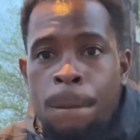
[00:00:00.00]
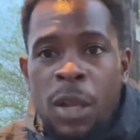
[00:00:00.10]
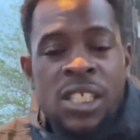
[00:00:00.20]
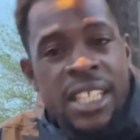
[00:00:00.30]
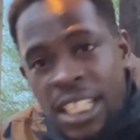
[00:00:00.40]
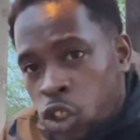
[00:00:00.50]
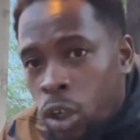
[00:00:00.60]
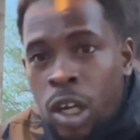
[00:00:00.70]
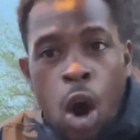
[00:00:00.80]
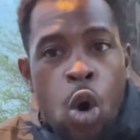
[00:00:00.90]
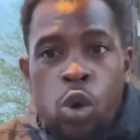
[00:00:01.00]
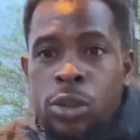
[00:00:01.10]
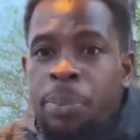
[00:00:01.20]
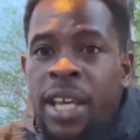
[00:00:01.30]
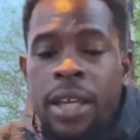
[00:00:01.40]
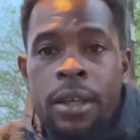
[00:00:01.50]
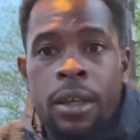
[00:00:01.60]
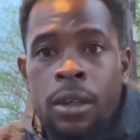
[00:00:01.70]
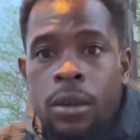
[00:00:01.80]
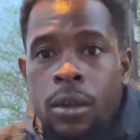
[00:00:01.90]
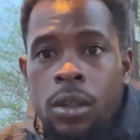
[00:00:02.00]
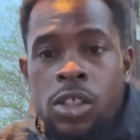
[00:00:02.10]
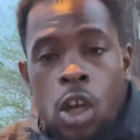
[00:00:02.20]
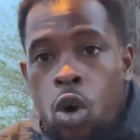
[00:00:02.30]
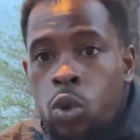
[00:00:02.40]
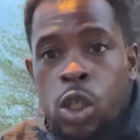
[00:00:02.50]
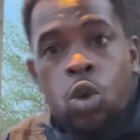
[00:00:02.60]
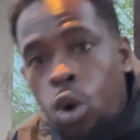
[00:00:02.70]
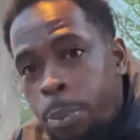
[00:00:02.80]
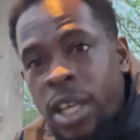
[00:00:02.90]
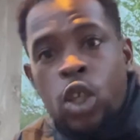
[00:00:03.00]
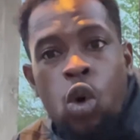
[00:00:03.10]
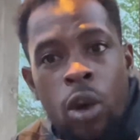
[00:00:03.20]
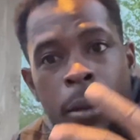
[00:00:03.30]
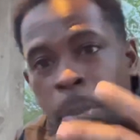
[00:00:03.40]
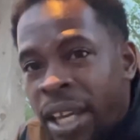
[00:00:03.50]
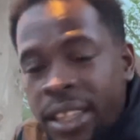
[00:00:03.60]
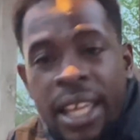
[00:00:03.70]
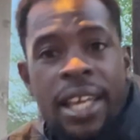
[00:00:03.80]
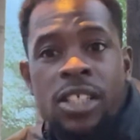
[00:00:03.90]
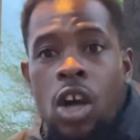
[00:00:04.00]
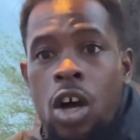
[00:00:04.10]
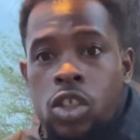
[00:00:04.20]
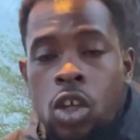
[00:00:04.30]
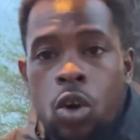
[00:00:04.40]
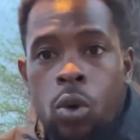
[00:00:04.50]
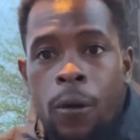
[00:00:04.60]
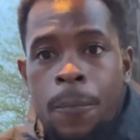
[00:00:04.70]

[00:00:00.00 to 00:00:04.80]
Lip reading: Set your goals big so you will be doing big things also.